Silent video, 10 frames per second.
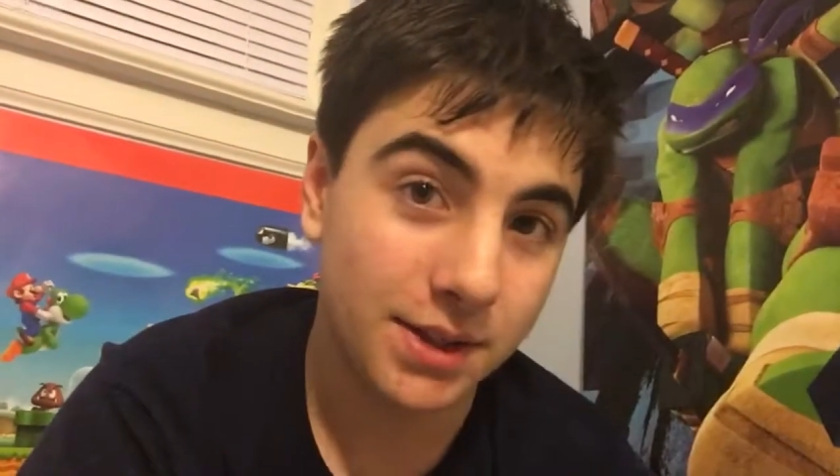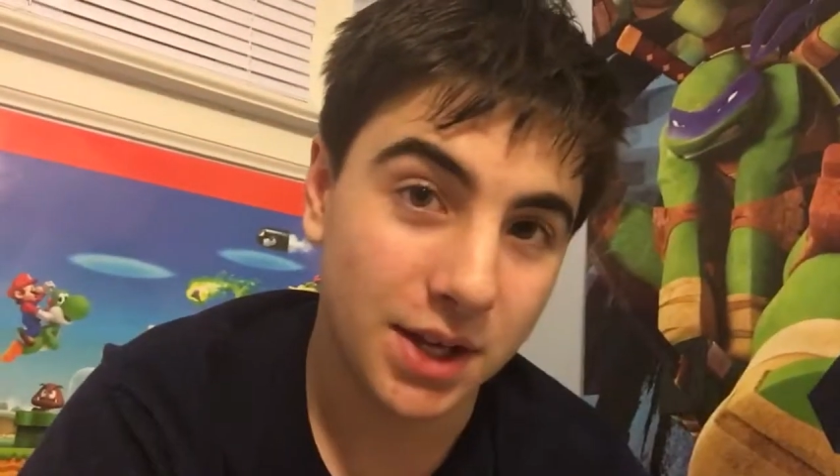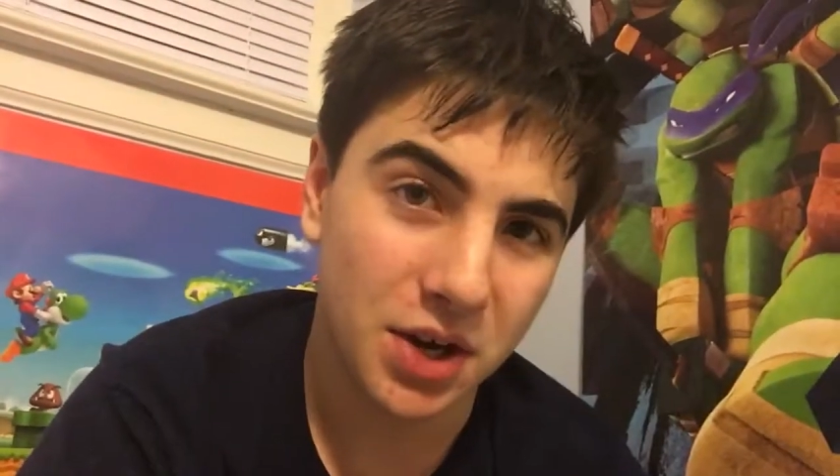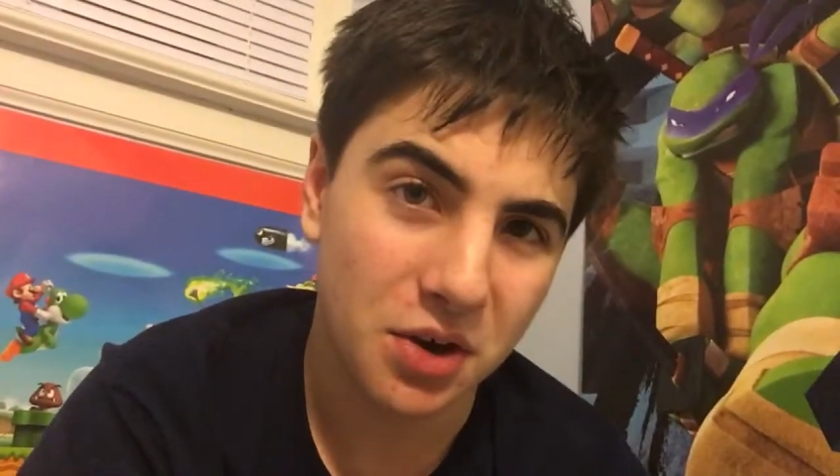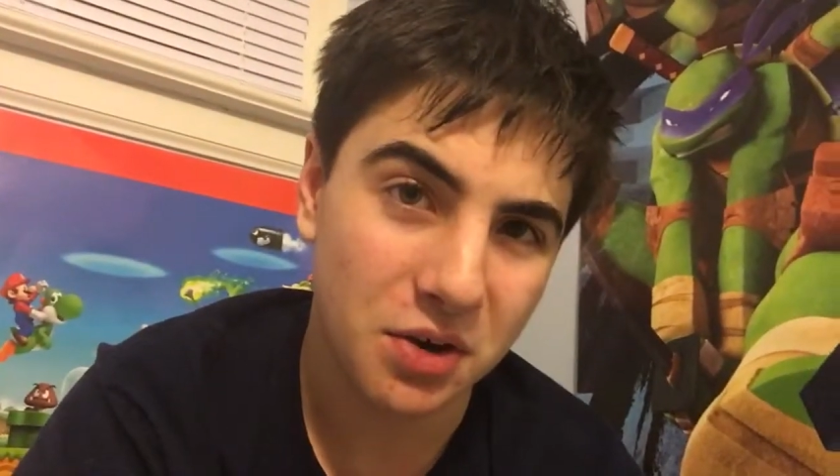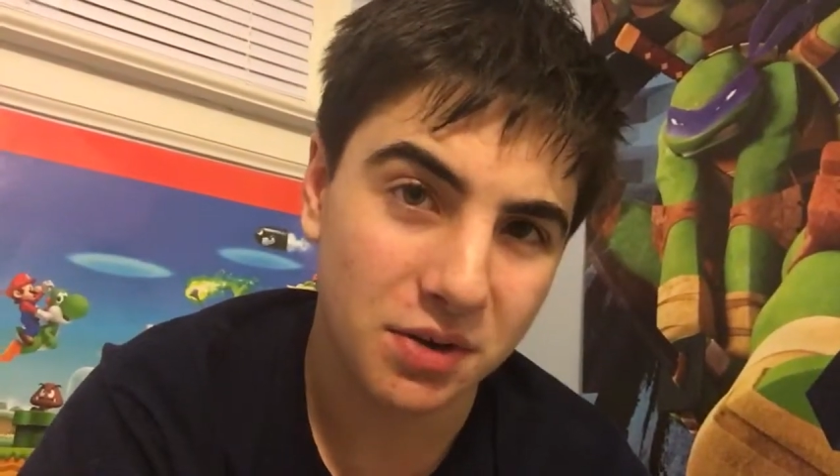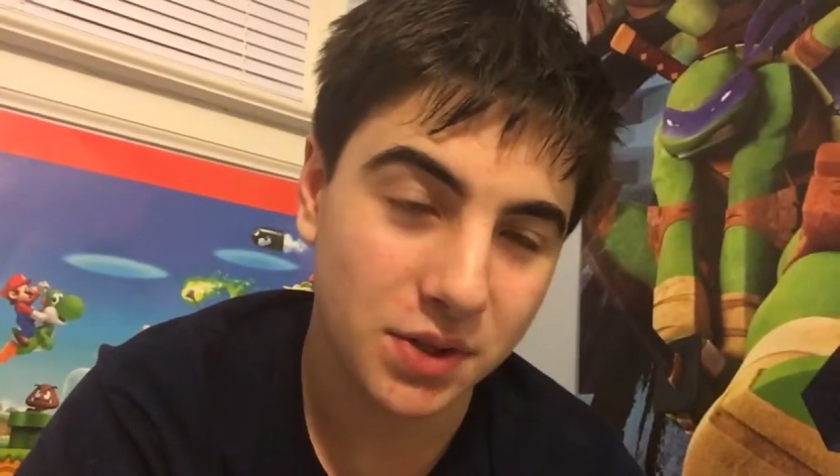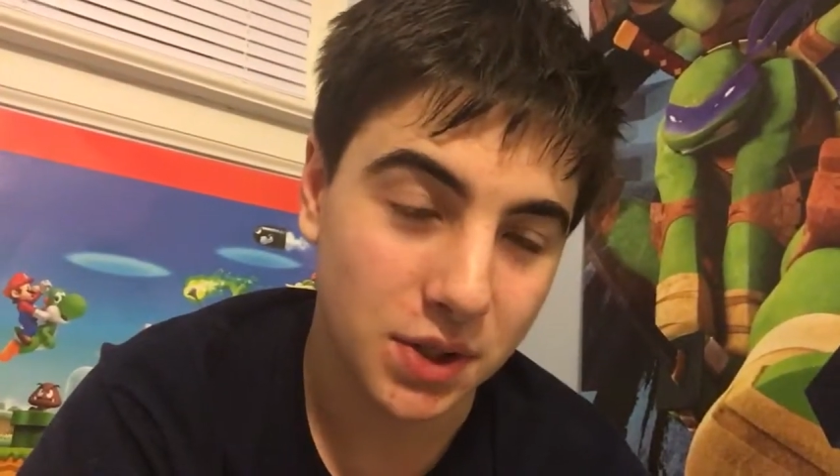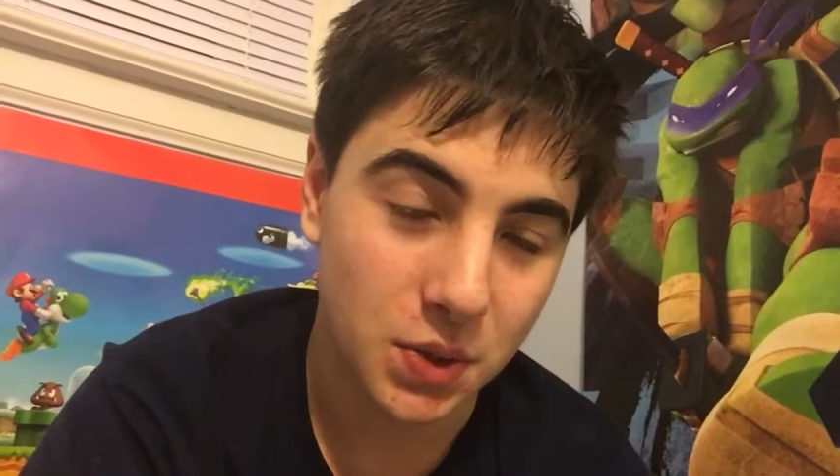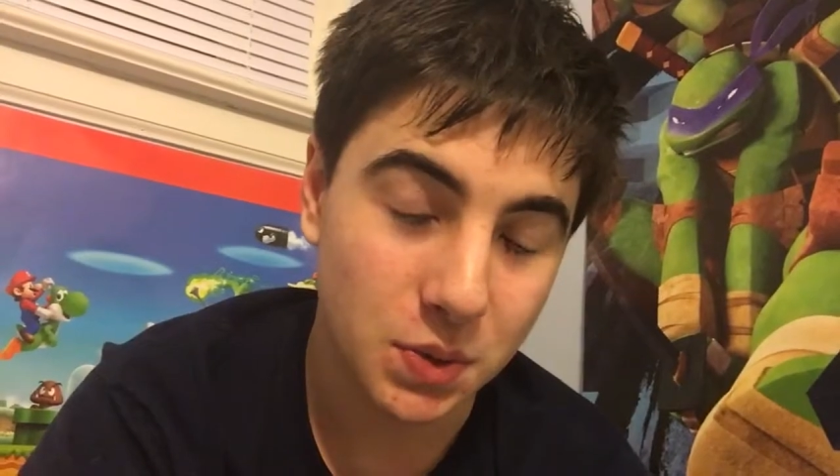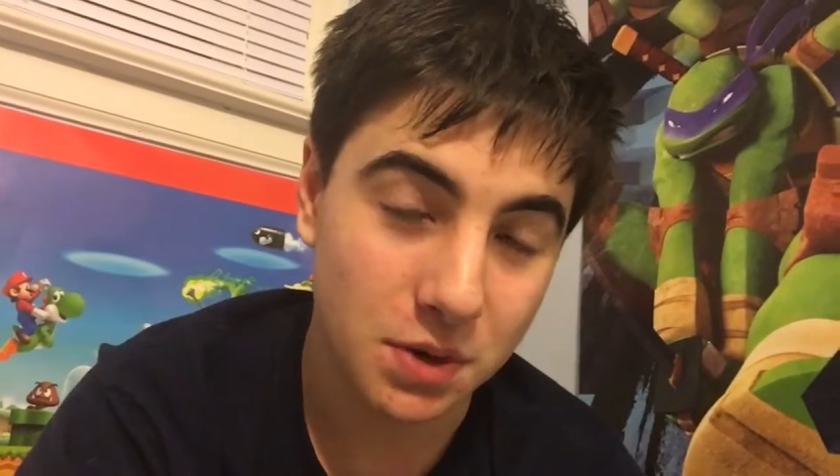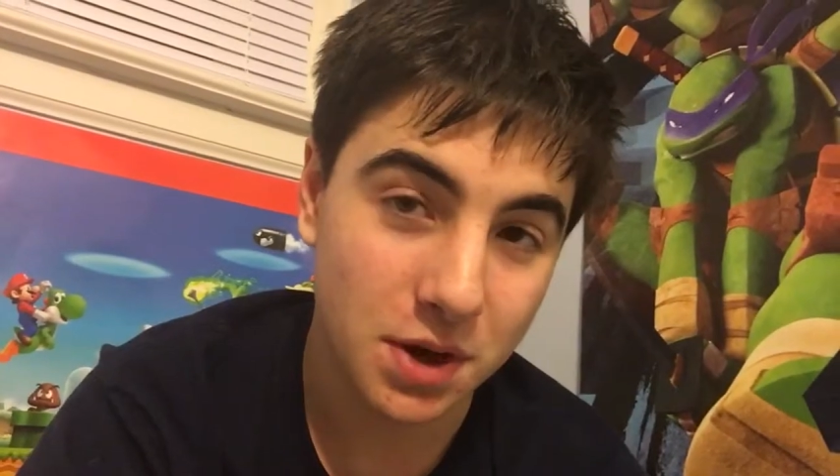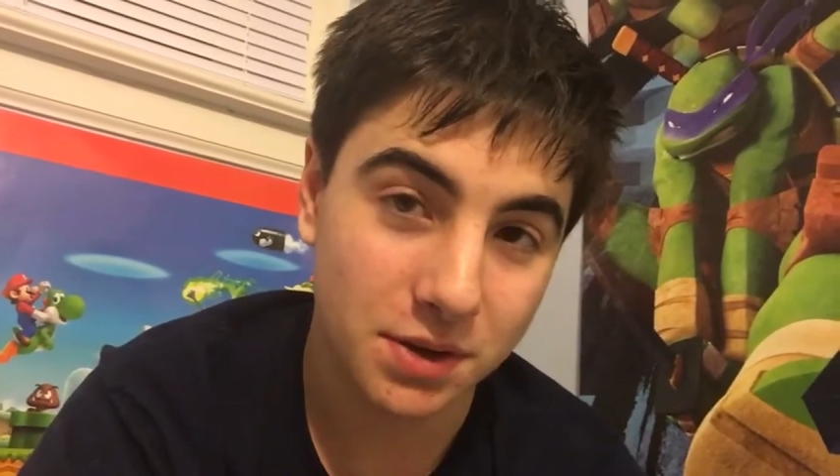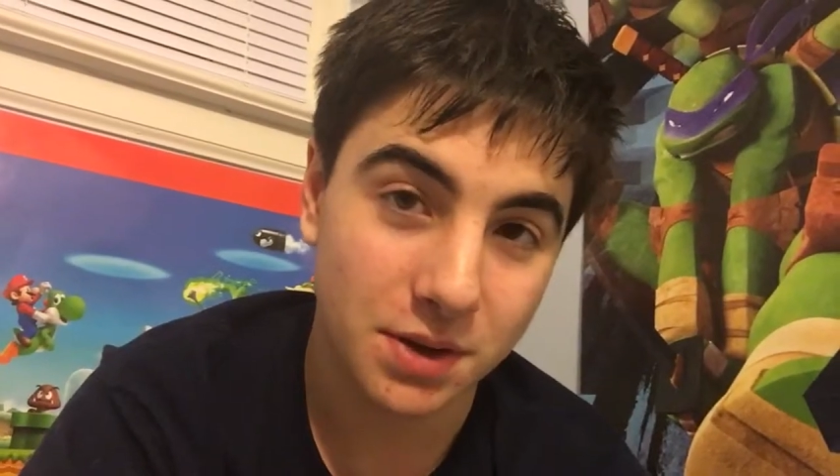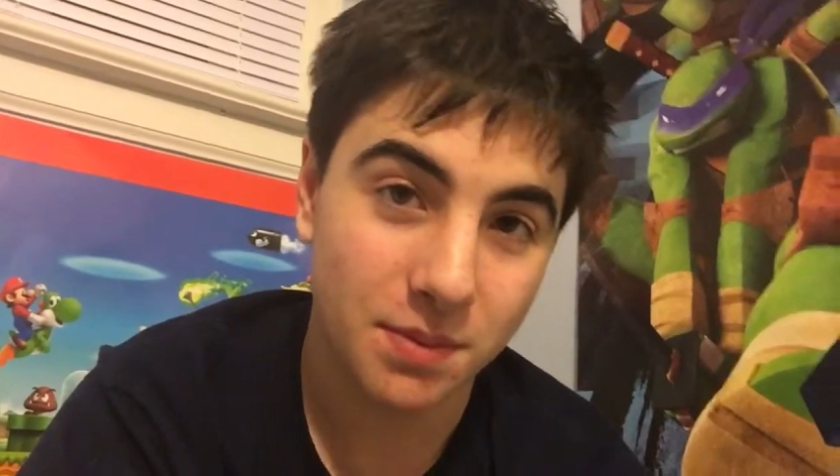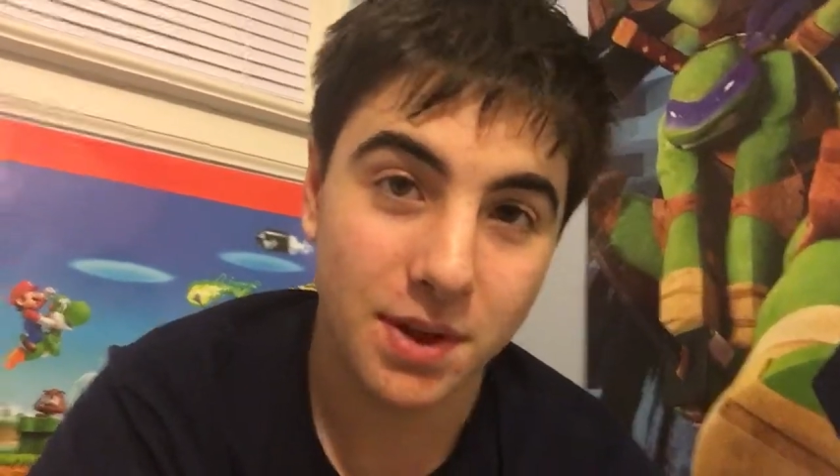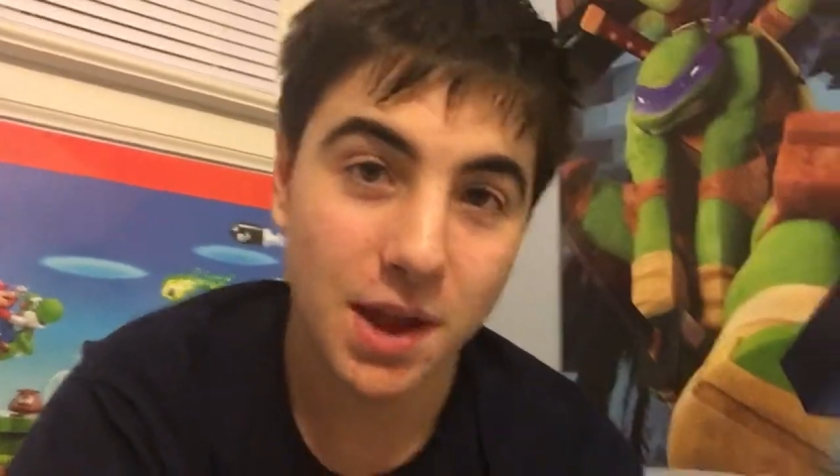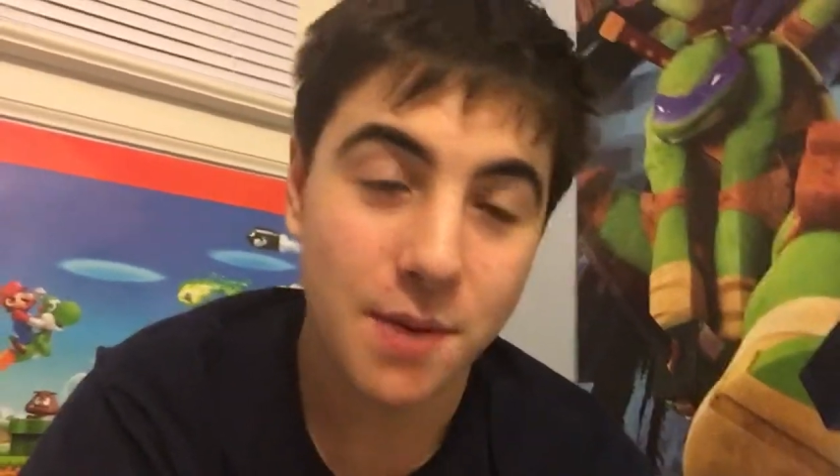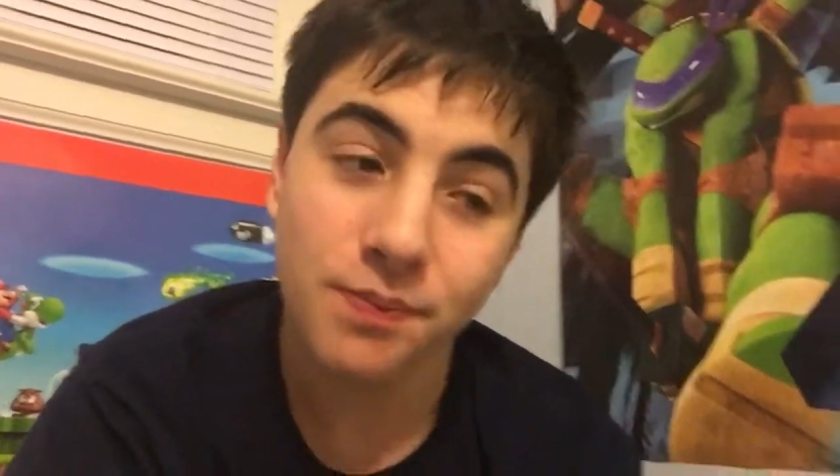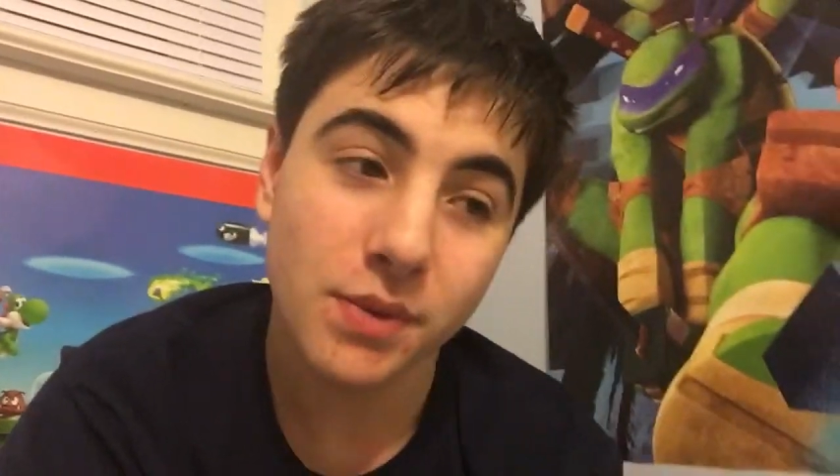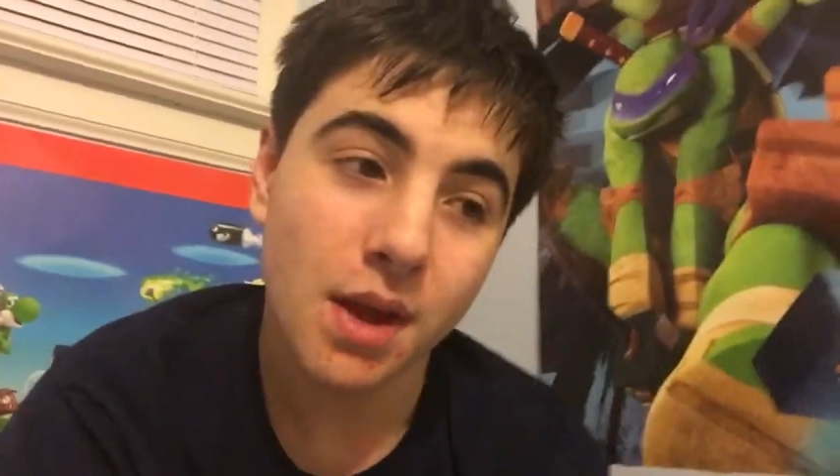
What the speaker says: Sakura, something like that.